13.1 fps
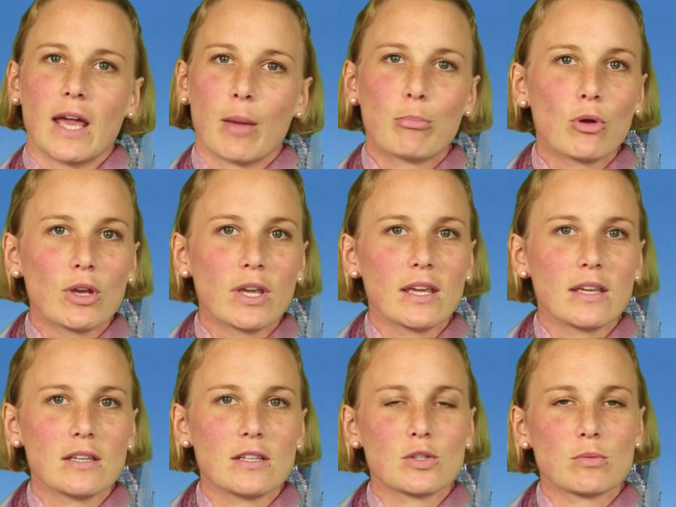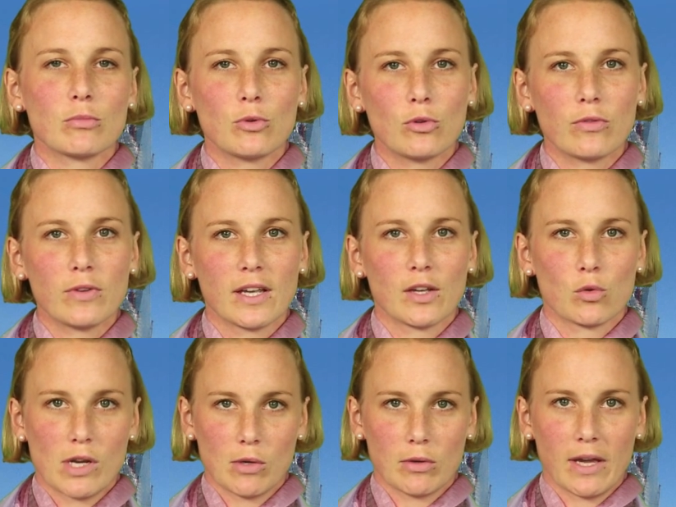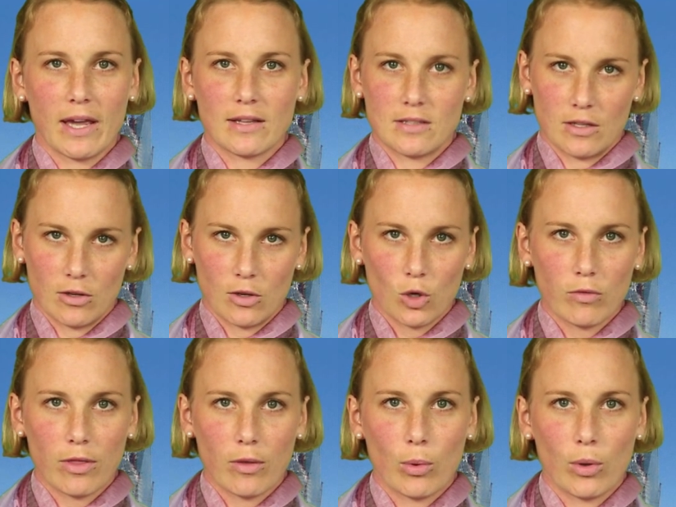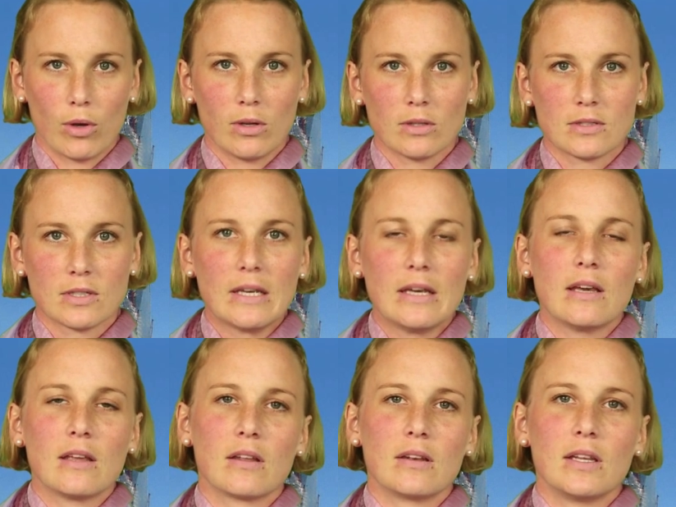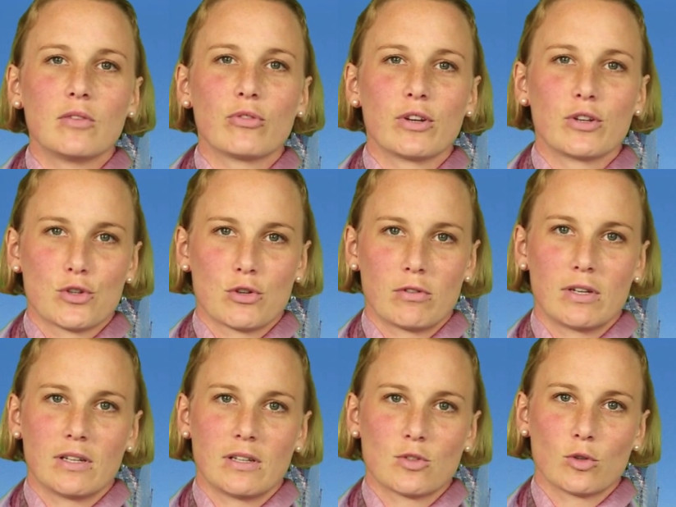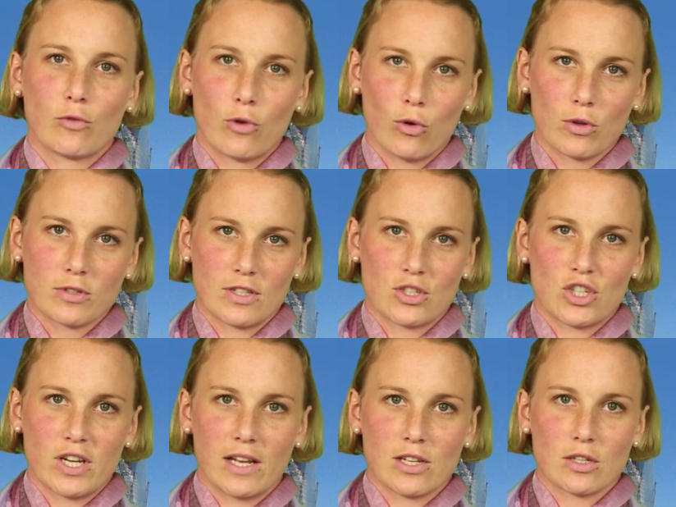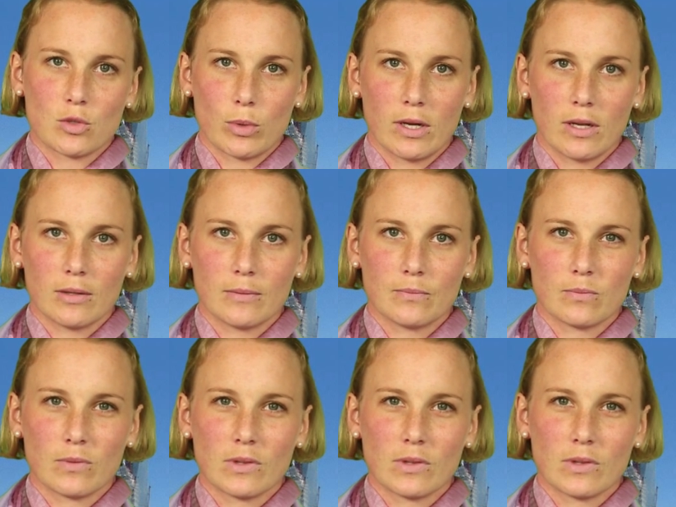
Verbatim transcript: employees moving and relocating all over the world, the need for insurance, of course, has changed as well.